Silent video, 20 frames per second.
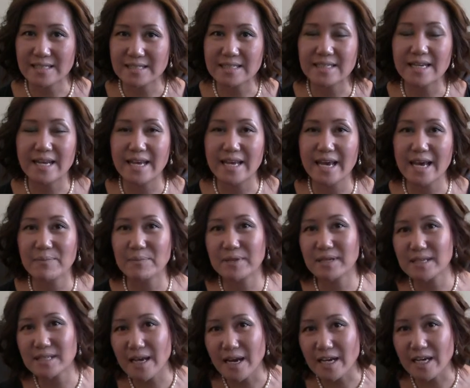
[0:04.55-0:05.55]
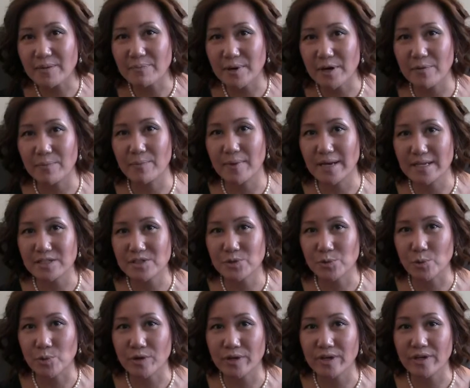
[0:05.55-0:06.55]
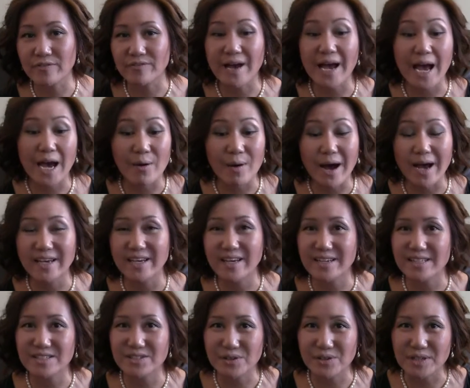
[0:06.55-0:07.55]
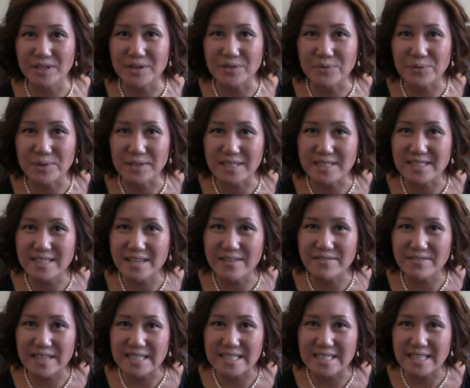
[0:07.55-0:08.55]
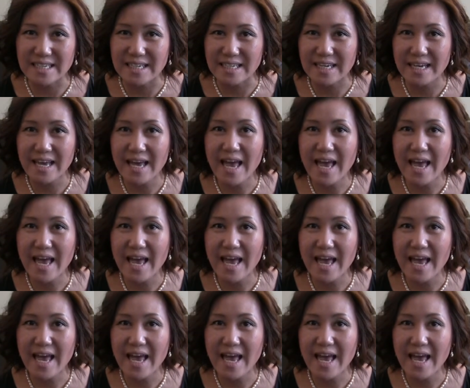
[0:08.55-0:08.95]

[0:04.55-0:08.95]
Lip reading: Today I'm going to talk about my story of how I got started in real estate investing.